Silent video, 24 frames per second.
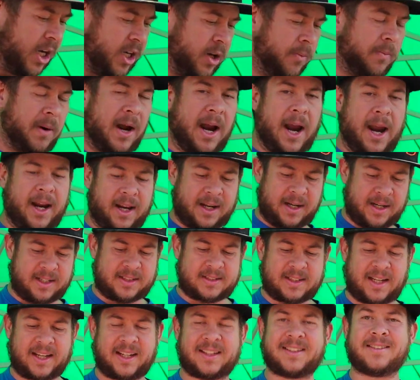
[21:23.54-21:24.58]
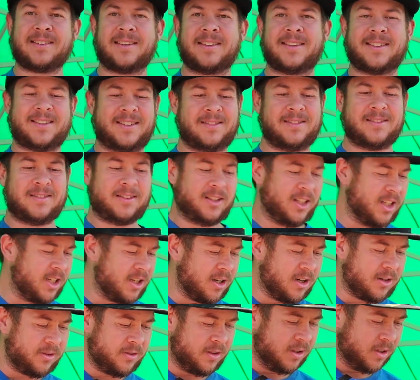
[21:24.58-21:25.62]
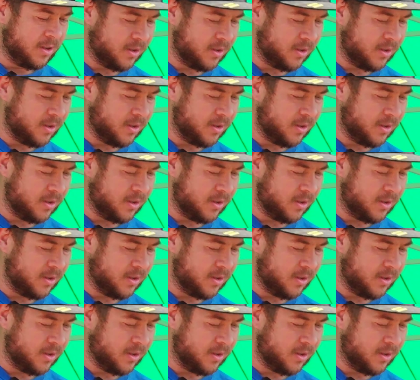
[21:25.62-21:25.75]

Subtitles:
on your bike, and it's like, you know,